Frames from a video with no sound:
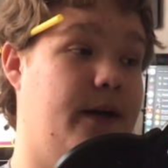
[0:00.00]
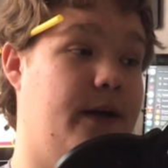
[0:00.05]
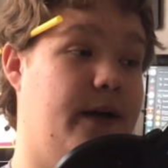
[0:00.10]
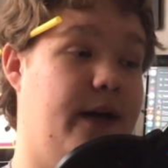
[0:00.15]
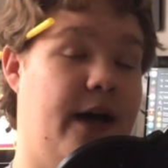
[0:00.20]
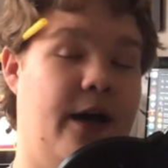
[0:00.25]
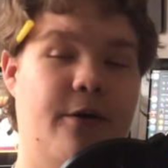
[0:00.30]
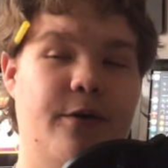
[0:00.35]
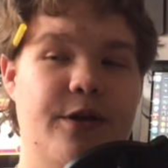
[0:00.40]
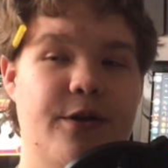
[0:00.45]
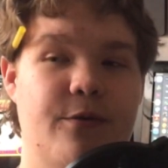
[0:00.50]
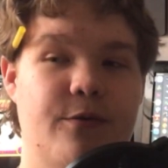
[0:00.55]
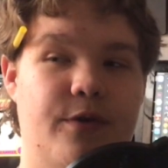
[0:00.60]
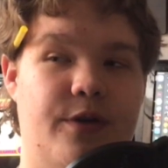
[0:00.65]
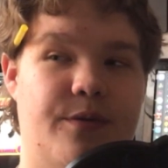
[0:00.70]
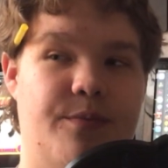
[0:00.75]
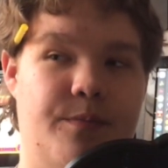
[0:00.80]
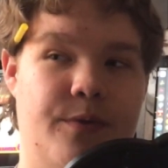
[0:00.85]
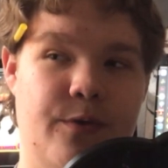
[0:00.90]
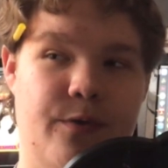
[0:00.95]
How do you
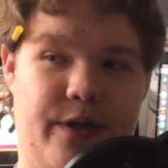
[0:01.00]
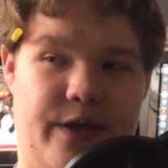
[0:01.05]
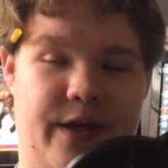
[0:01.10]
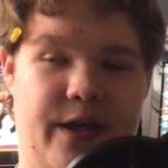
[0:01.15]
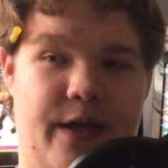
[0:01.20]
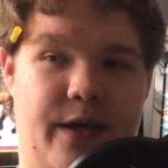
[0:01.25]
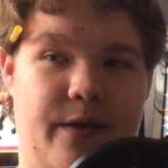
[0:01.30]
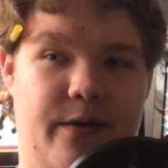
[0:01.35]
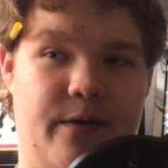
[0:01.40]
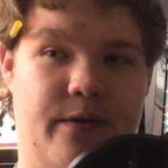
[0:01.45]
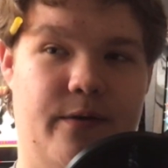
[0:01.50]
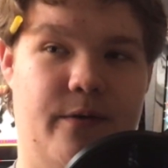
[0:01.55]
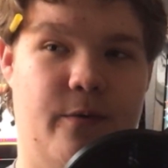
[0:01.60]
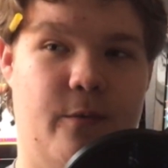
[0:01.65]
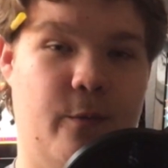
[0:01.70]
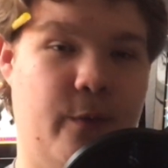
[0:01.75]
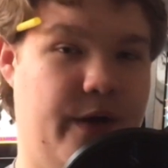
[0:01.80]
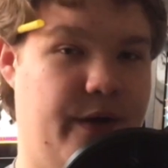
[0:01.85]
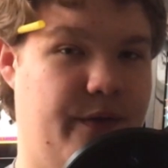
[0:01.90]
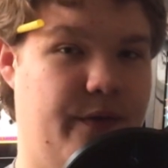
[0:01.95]
communicate
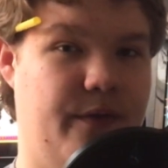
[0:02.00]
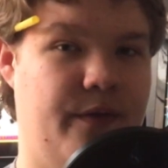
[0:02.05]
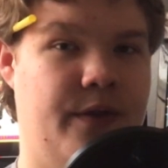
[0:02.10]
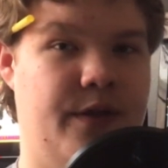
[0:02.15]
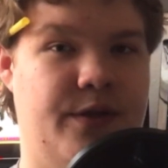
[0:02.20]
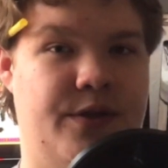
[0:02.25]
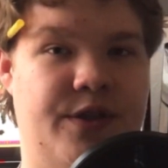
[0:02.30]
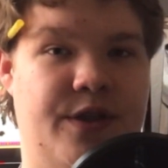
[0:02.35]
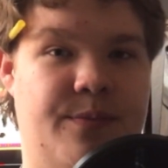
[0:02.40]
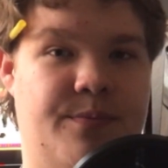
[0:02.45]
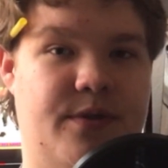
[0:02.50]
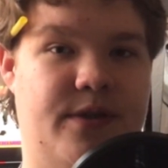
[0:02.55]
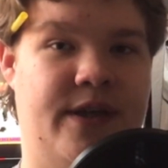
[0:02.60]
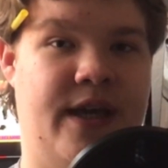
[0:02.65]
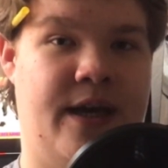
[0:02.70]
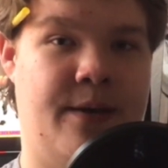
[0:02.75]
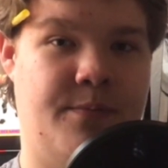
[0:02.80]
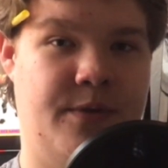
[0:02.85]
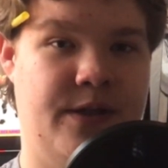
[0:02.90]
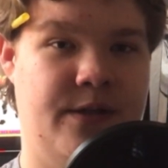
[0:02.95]
with the ship's
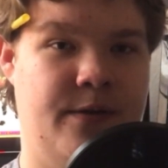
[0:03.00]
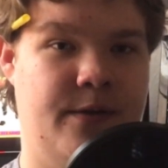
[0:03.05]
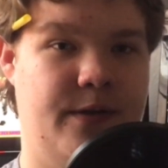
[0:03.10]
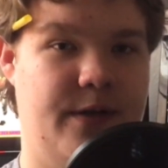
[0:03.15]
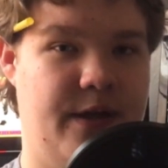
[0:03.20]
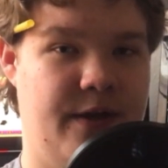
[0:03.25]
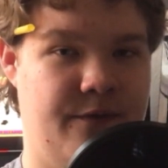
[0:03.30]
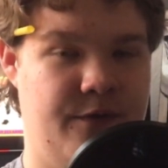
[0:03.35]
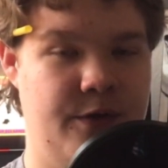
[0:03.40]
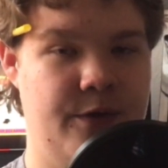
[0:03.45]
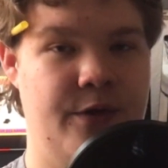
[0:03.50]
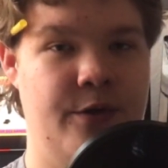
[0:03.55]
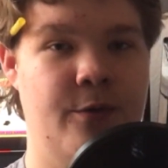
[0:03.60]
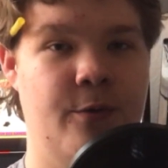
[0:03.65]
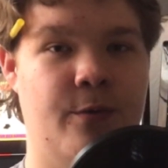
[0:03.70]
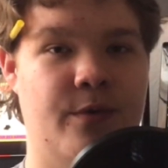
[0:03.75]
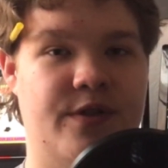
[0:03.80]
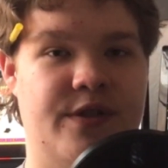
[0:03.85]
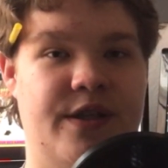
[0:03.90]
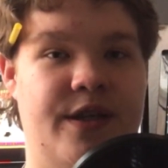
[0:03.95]
captain if you
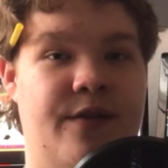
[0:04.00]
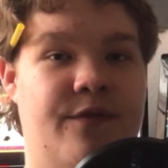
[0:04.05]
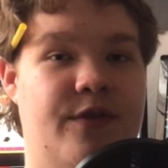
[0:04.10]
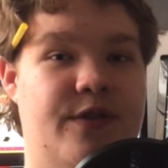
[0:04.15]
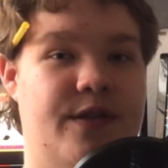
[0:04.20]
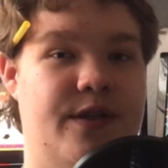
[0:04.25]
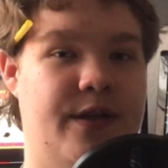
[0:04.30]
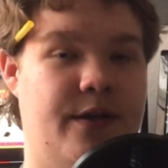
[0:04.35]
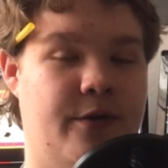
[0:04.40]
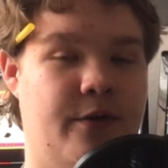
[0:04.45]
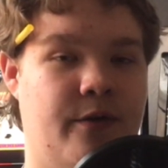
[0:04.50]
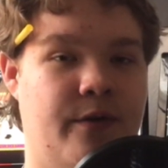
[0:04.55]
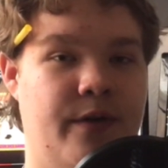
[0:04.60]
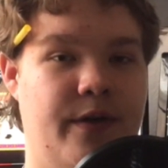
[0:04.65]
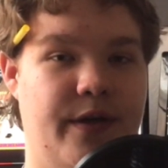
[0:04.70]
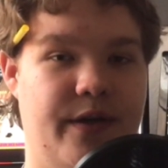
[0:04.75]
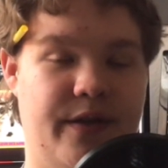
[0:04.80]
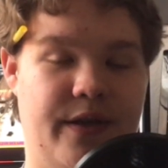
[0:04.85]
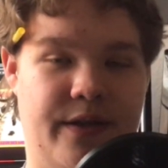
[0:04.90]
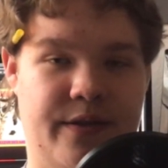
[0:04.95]
do receive a signal
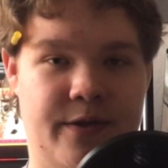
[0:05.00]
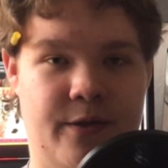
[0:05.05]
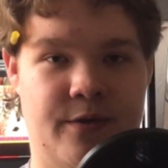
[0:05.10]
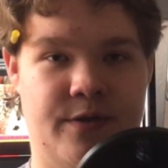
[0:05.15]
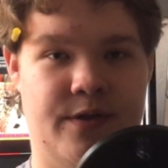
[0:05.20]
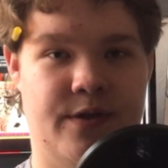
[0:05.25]
that there is